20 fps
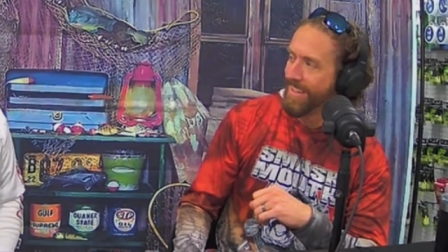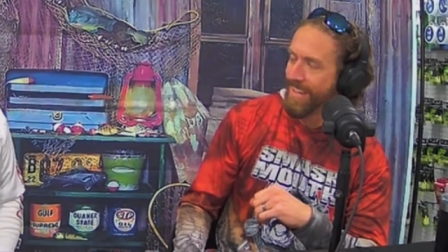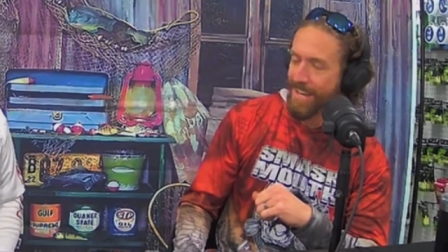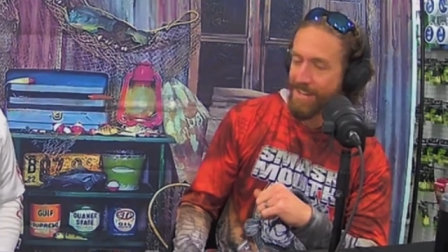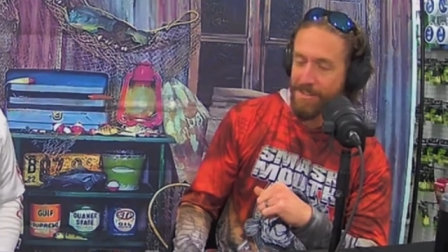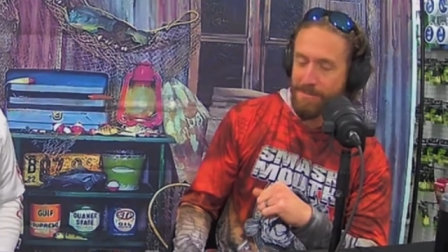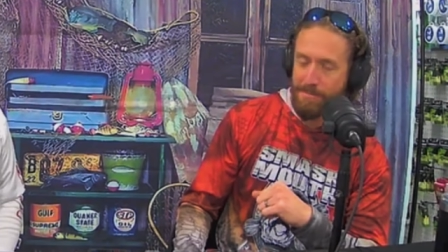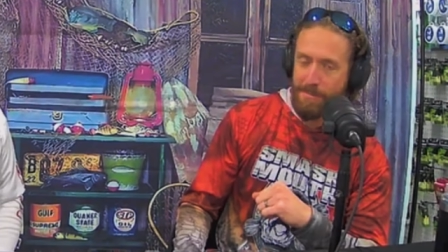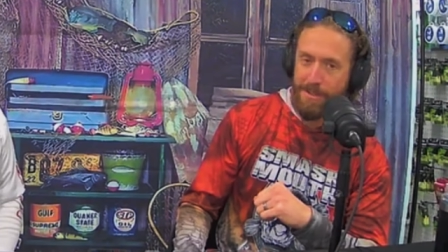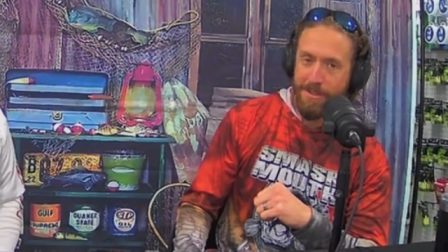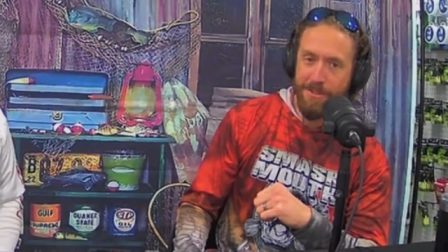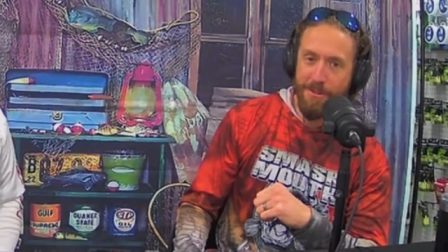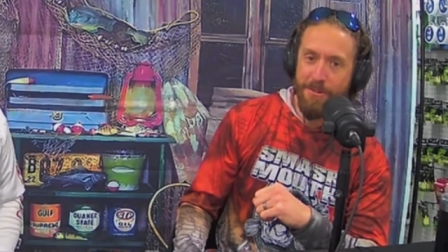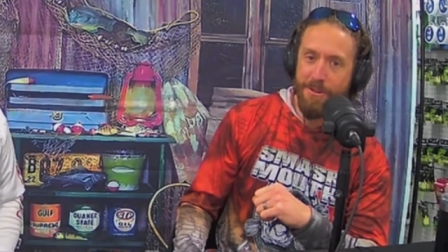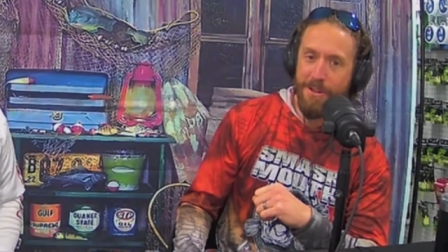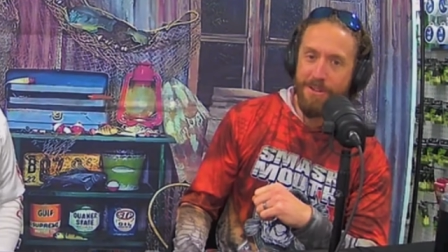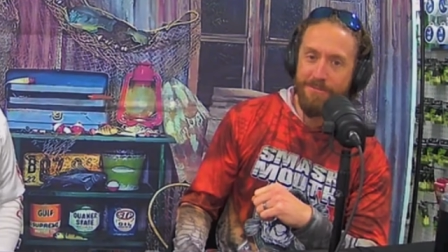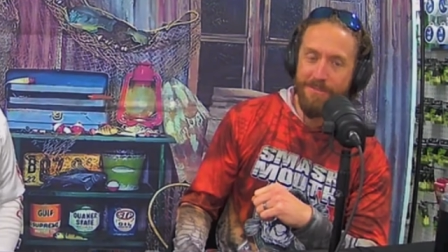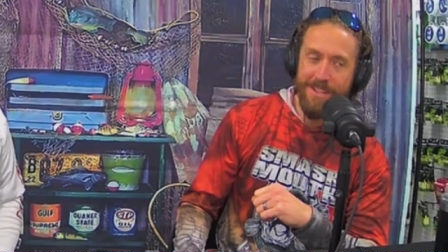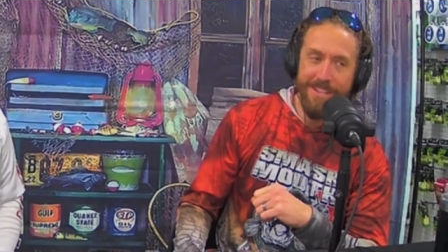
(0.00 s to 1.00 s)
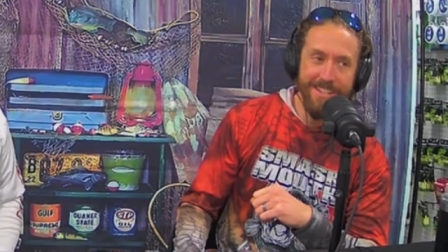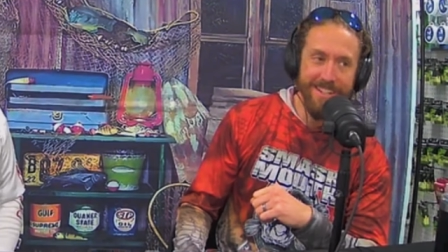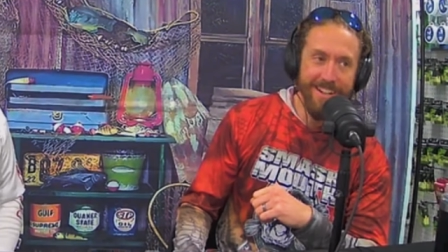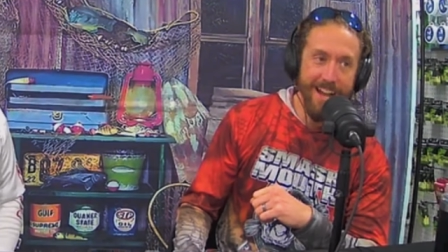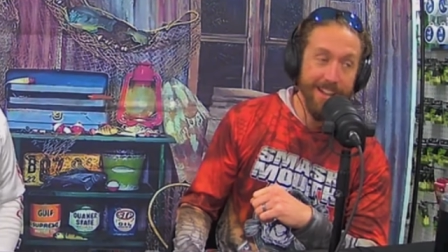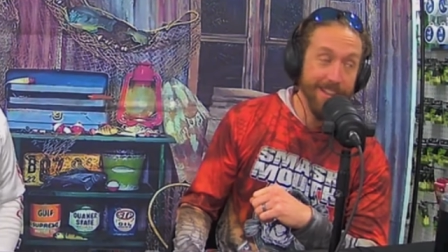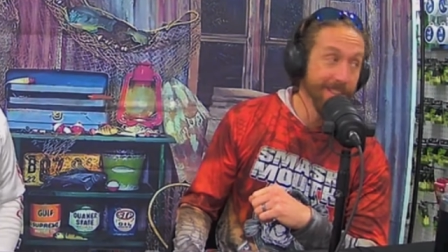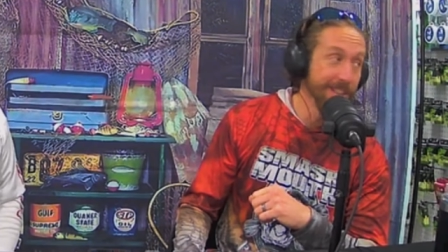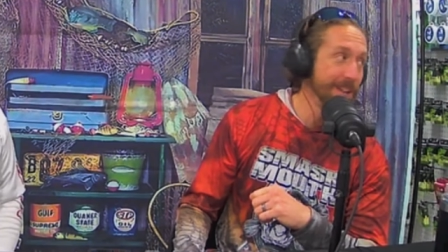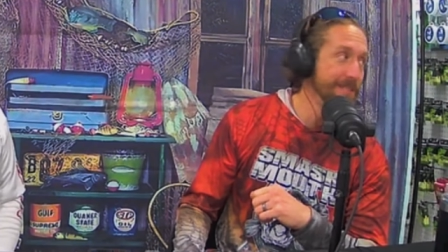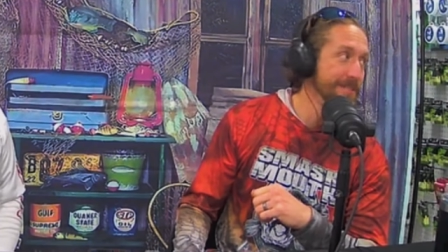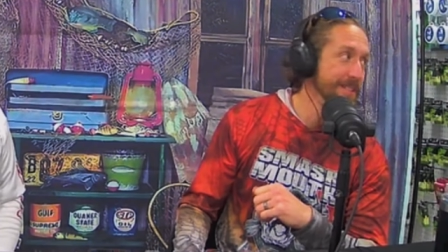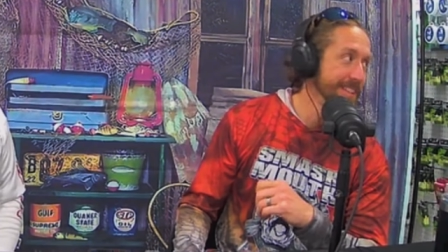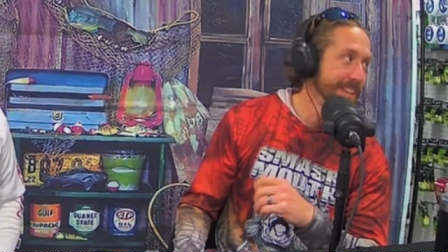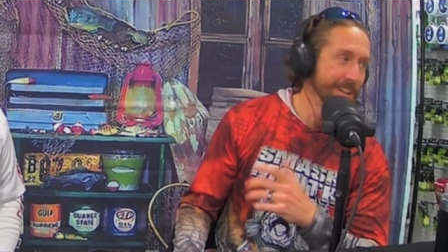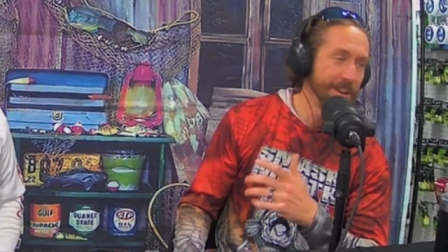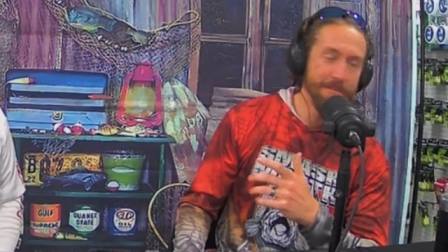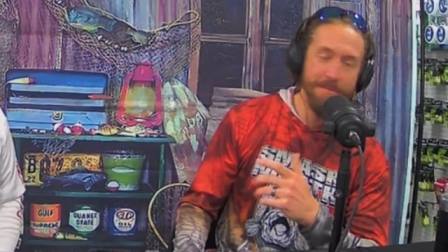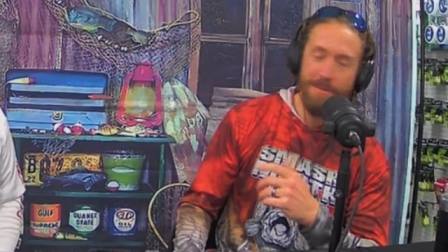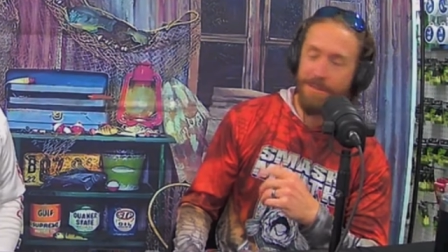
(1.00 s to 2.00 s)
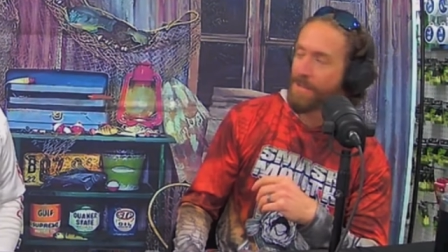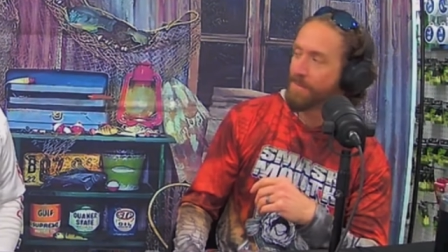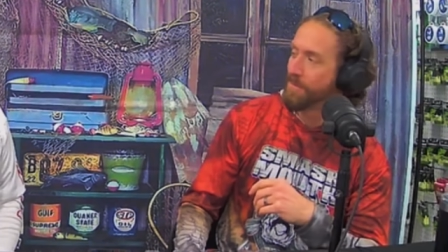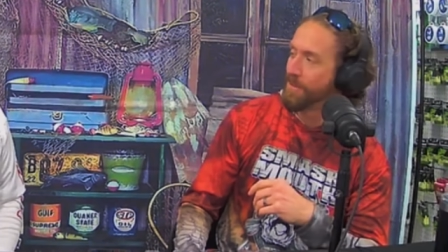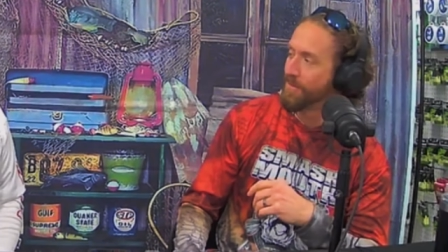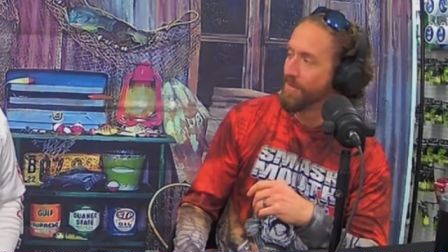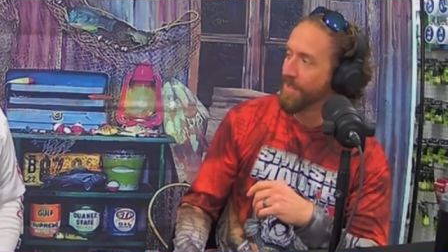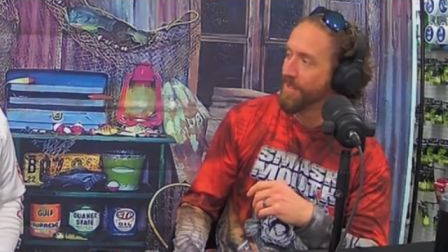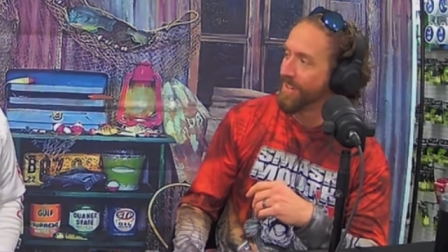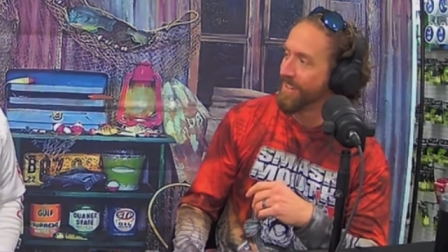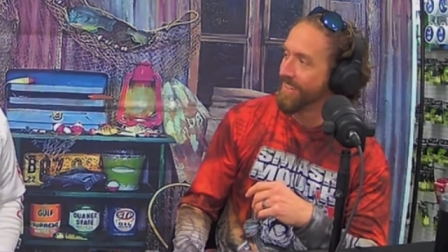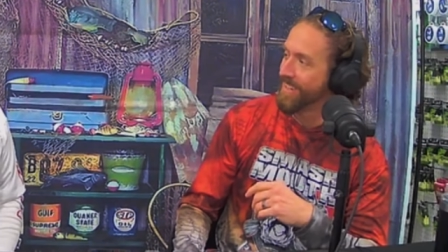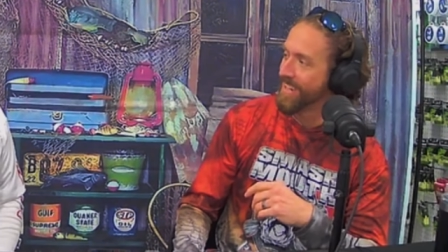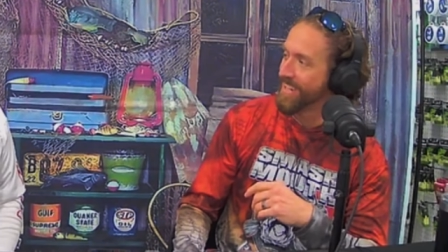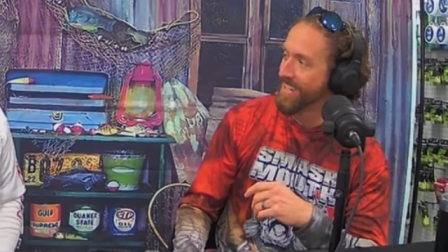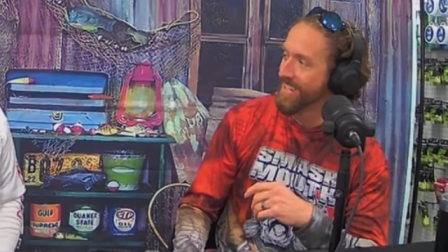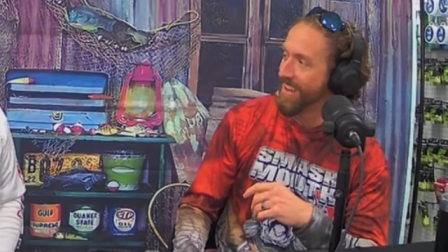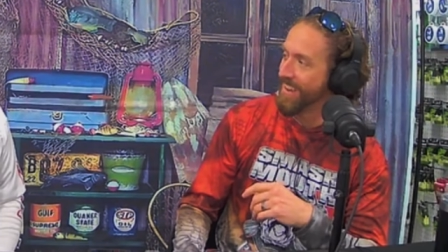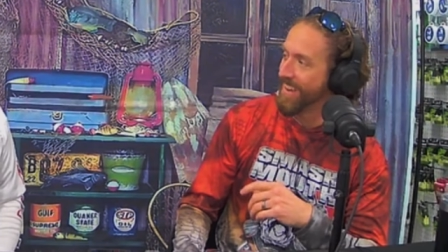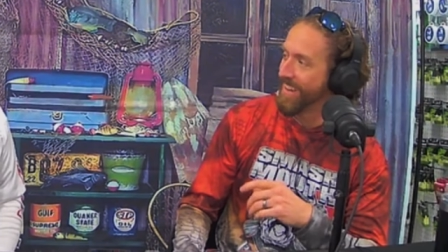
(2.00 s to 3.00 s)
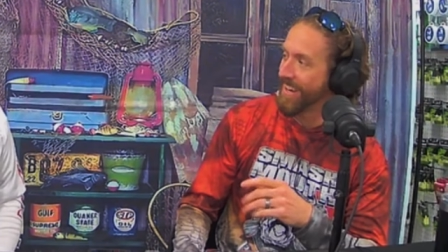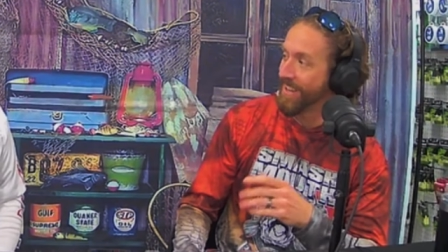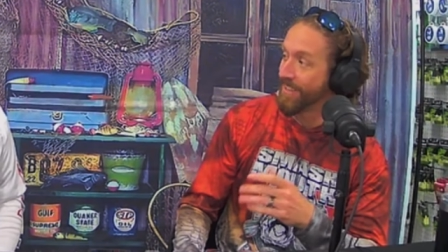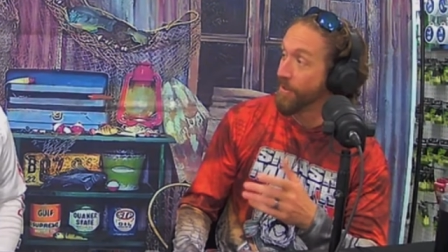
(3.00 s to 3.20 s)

It's been so convenient. I love that they opened up over here because now I got a